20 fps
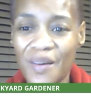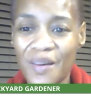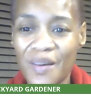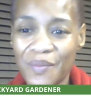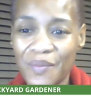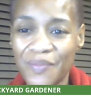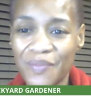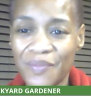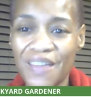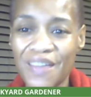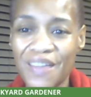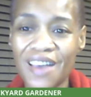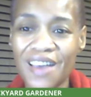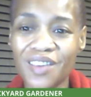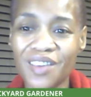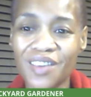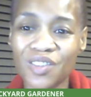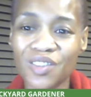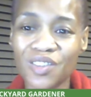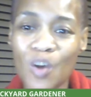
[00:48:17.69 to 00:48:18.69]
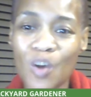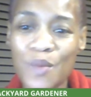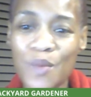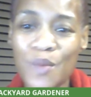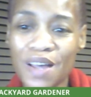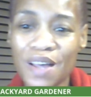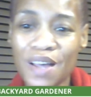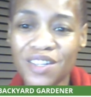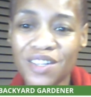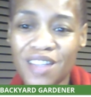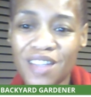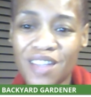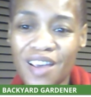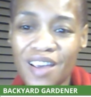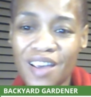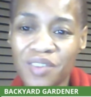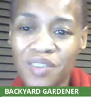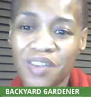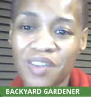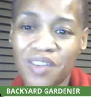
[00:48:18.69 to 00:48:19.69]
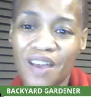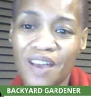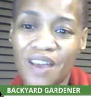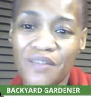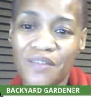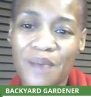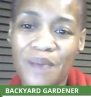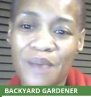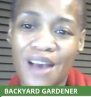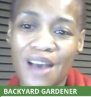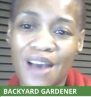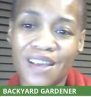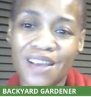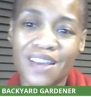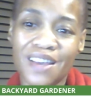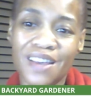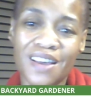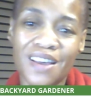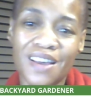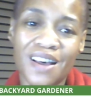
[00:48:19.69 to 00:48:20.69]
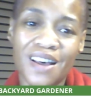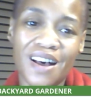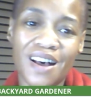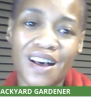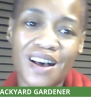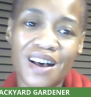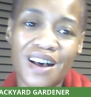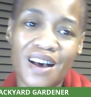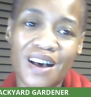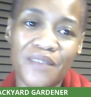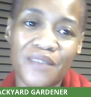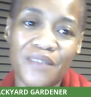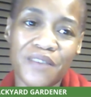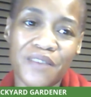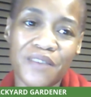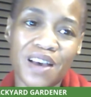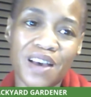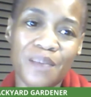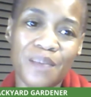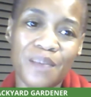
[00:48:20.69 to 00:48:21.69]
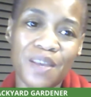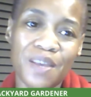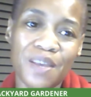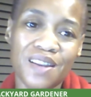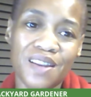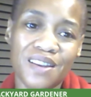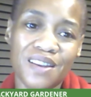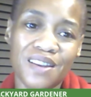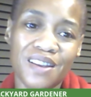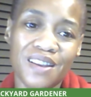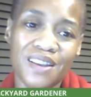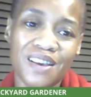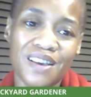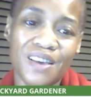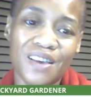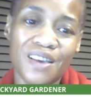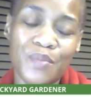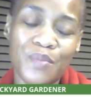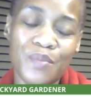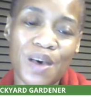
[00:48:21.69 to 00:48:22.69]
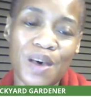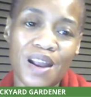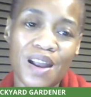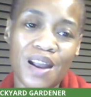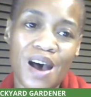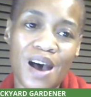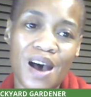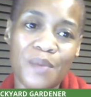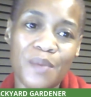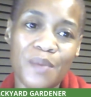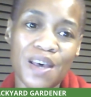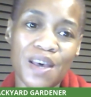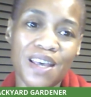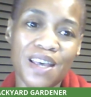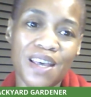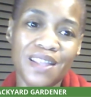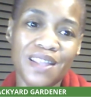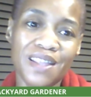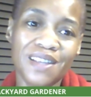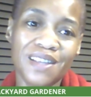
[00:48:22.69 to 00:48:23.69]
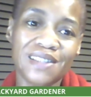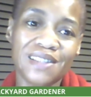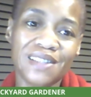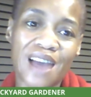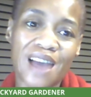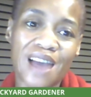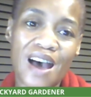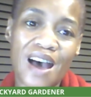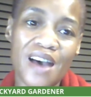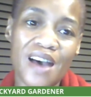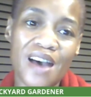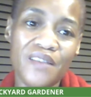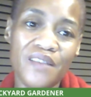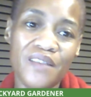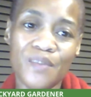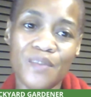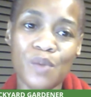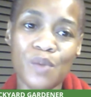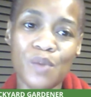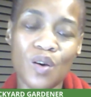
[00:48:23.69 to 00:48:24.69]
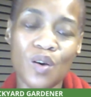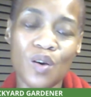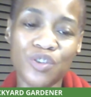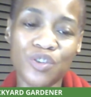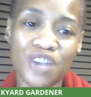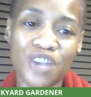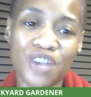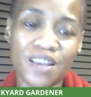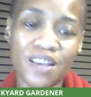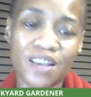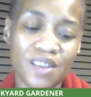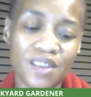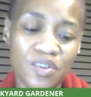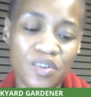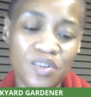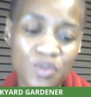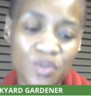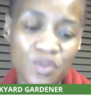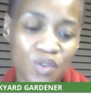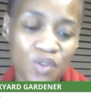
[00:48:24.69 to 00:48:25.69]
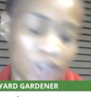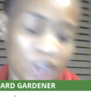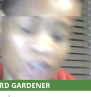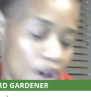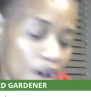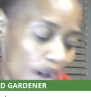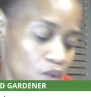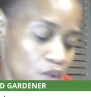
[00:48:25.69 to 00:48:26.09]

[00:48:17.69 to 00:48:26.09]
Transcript: Thank you so much. Thank you to everybody for coming. But I'm going to end this live. I'm going to go check the news out.